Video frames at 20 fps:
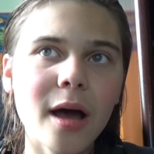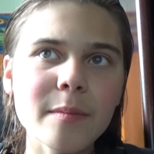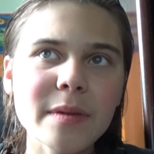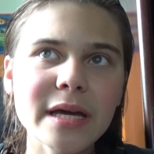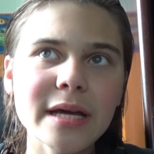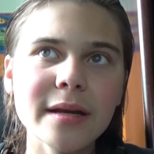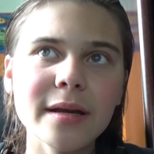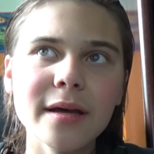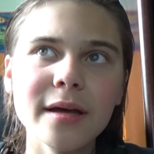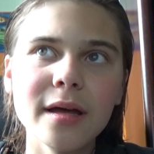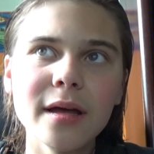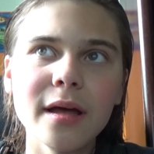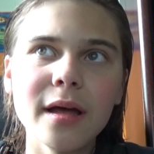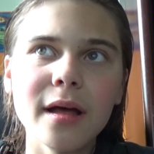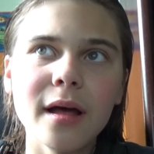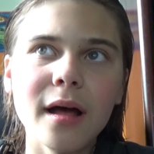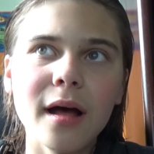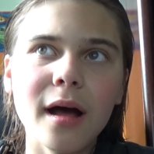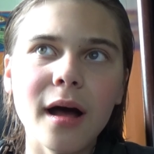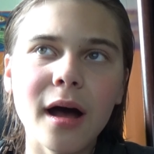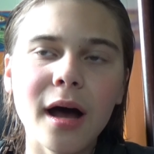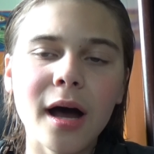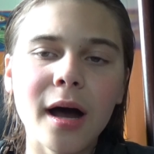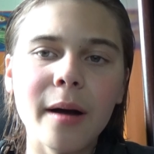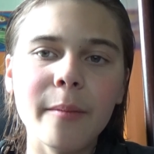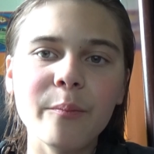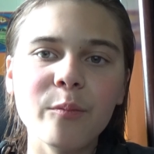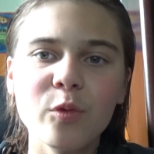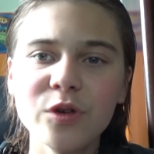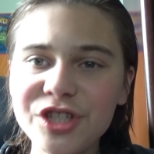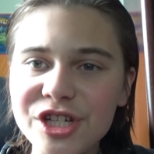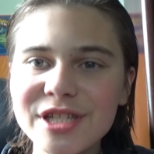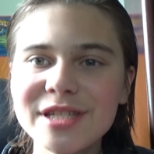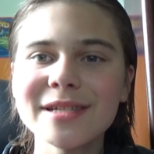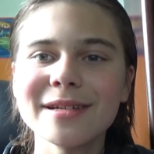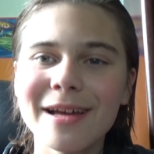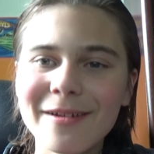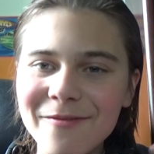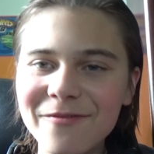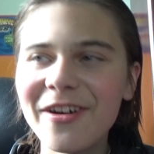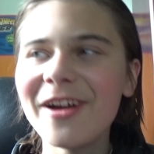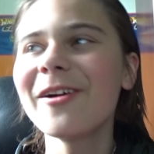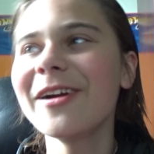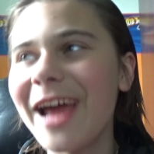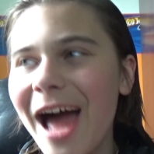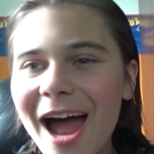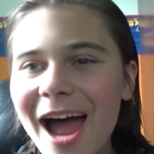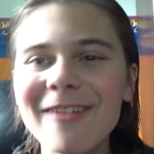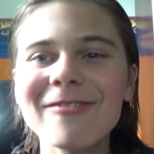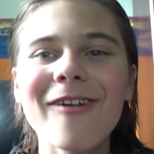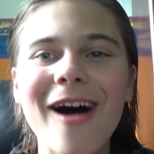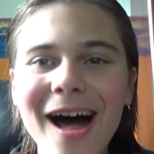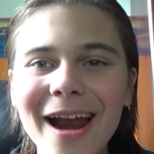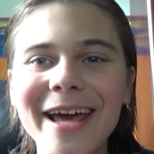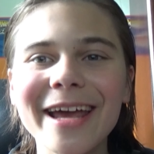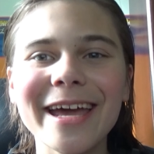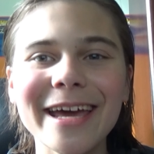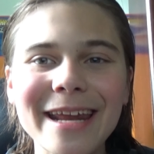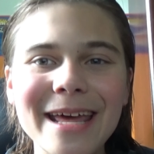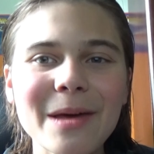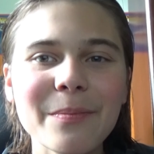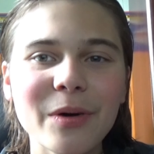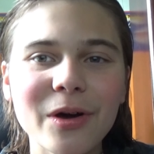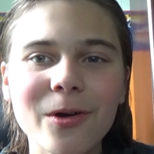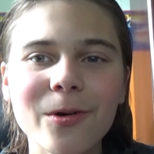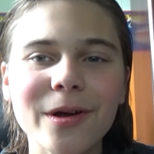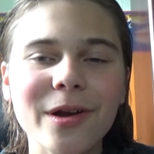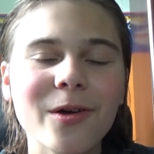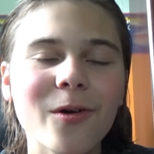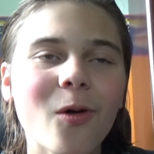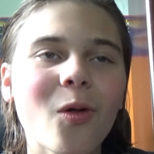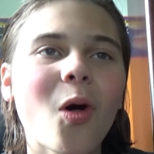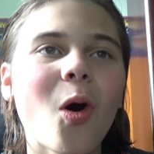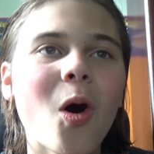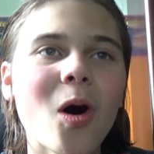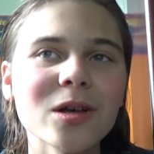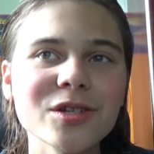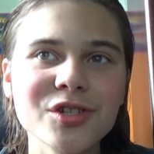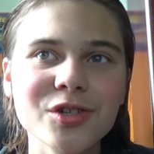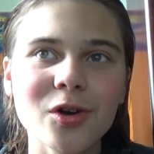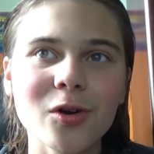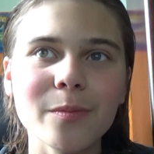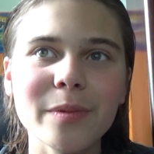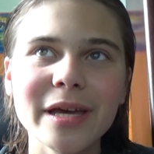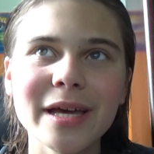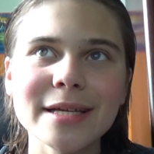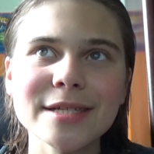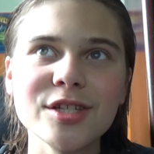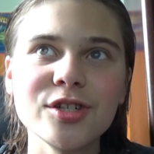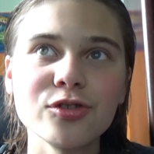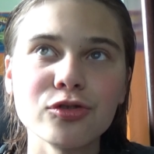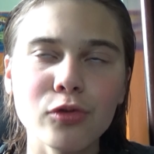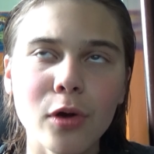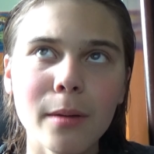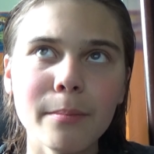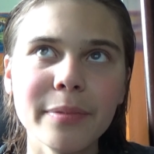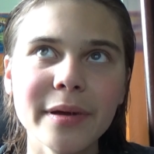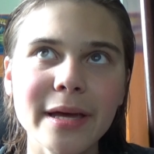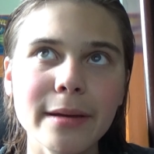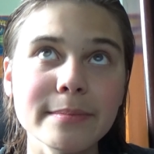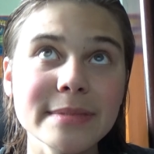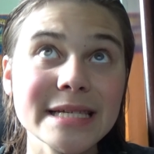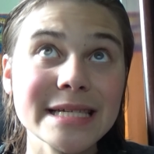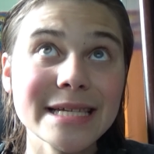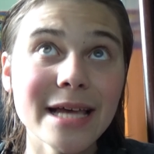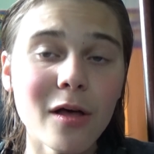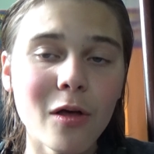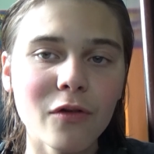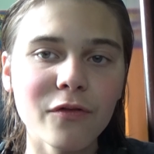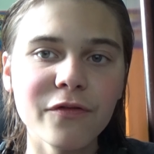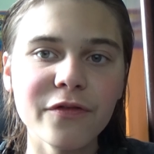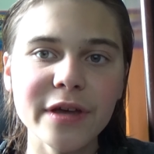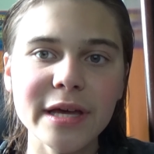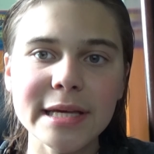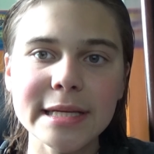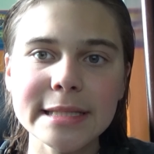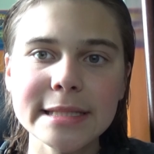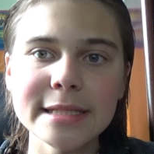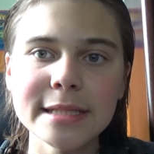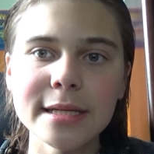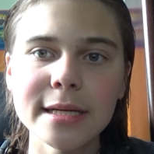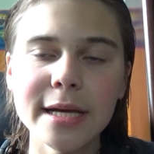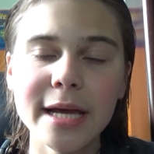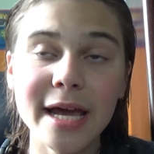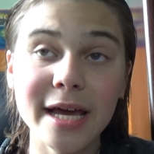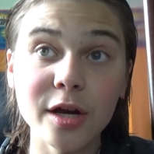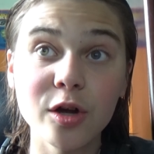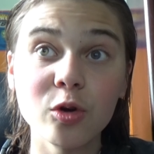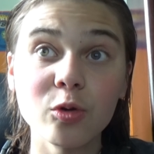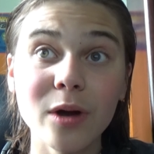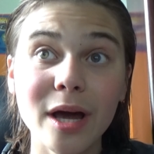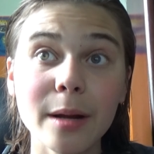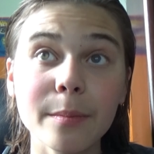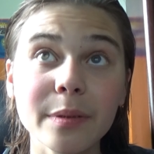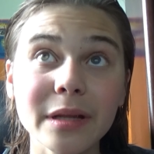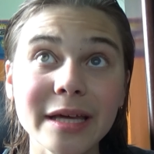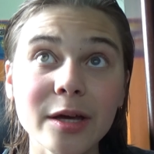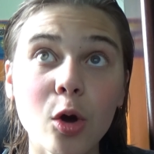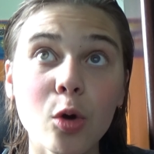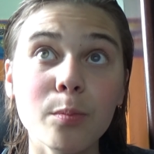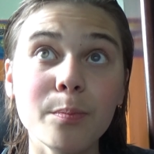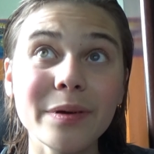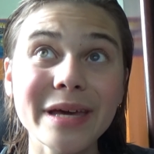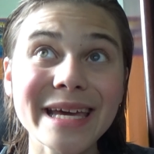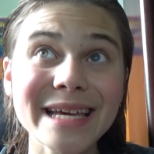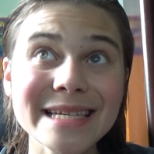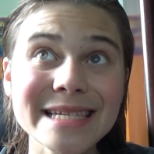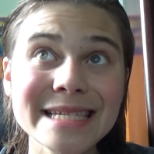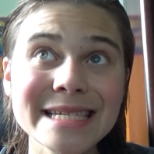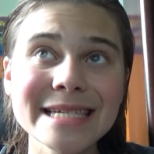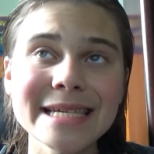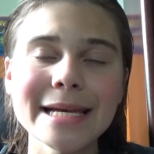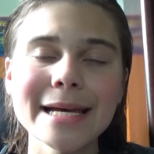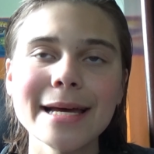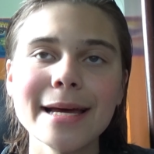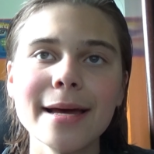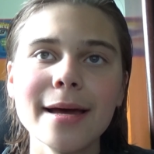I mean, which is very ironic and hypocritical also, because Trump himself is incredibly obese.